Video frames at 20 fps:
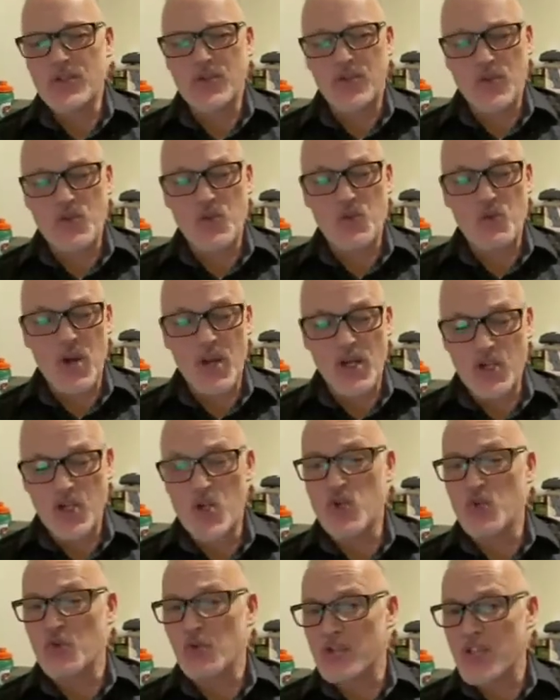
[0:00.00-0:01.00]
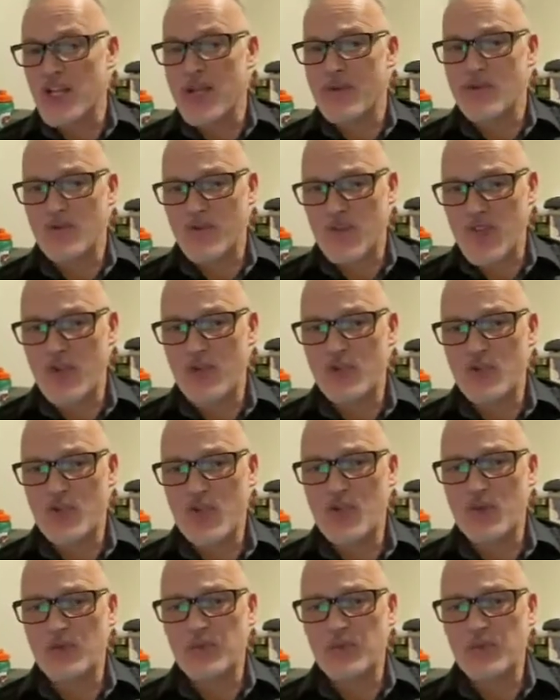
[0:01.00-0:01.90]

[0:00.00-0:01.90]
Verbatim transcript: those were unusual times for them too.